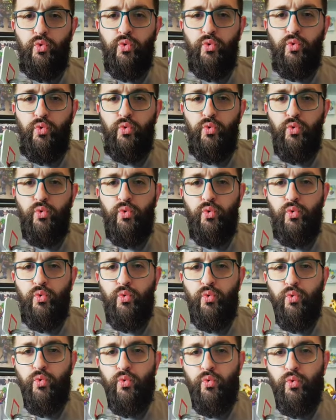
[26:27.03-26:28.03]

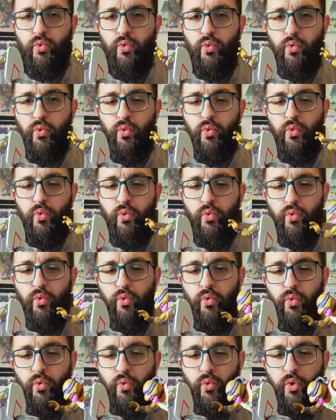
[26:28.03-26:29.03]

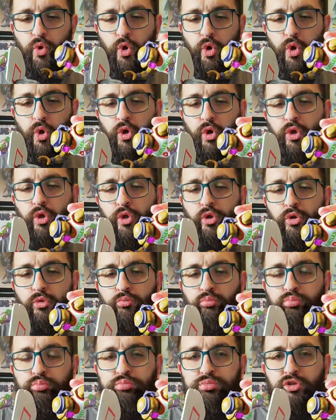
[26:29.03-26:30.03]

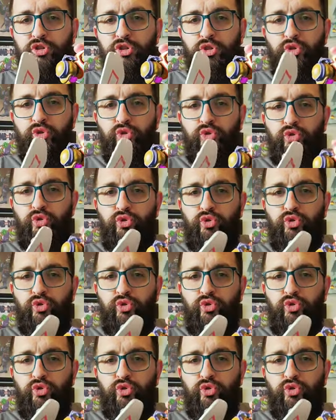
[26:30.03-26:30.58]
Nothing is said.